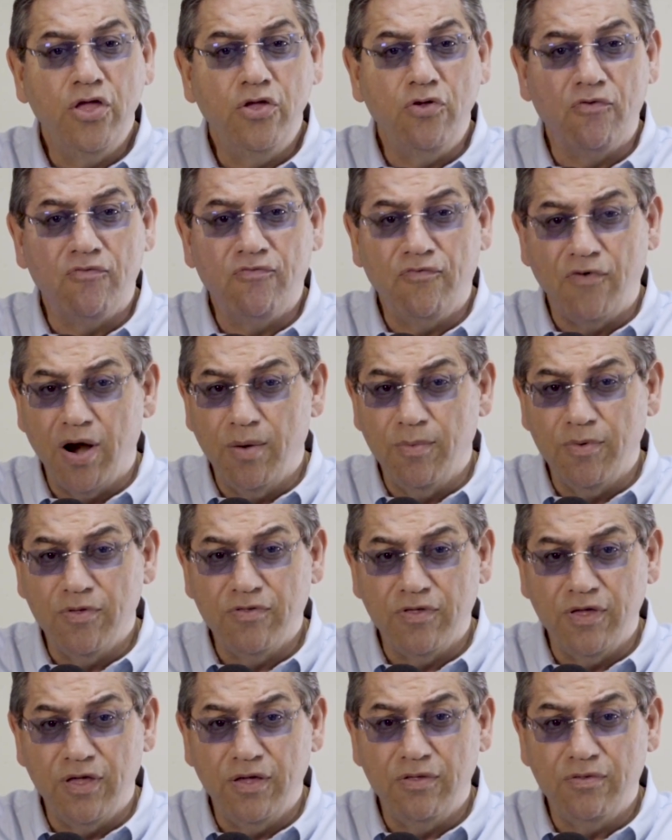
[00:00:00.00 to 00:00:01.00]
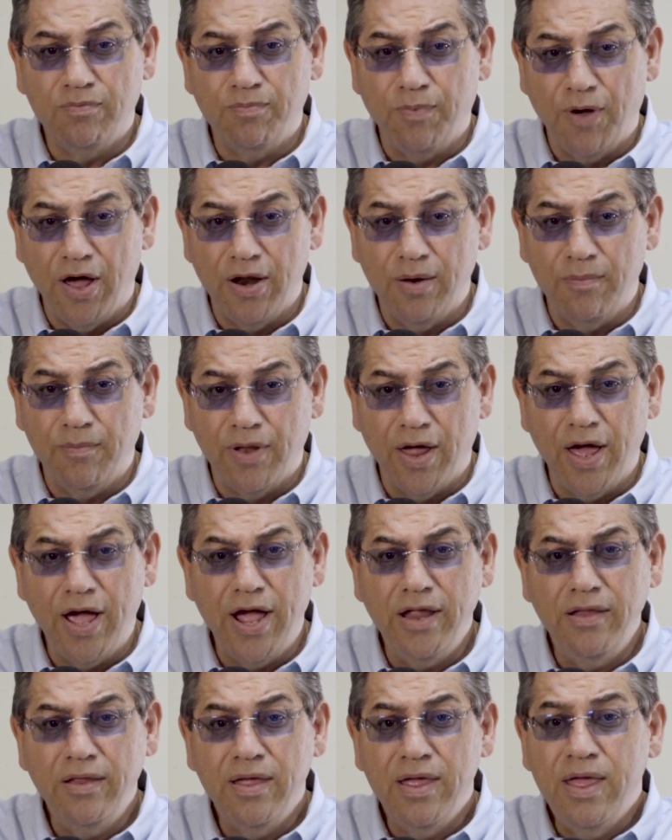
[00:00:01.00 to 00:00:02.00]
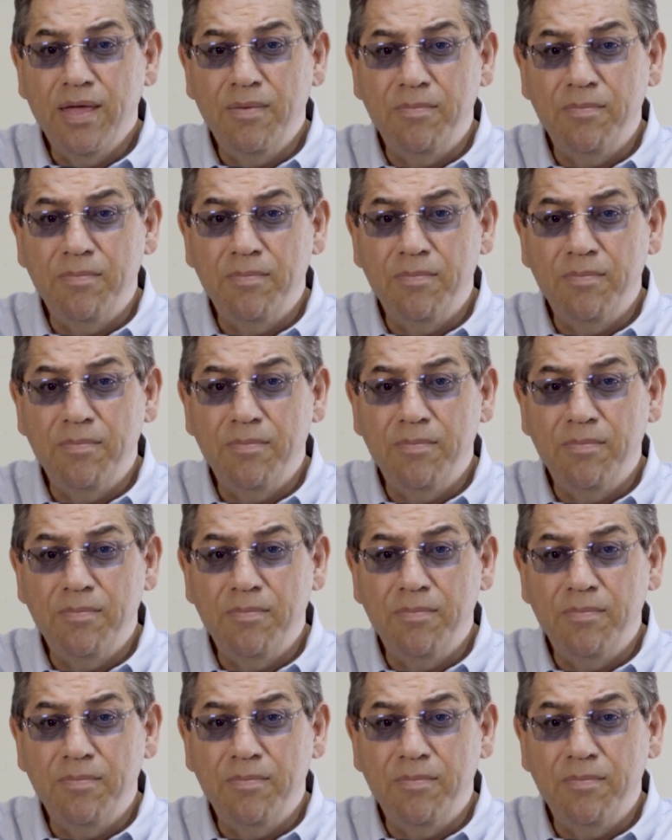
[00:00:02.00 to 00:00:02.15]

your pharmacy's bottom line,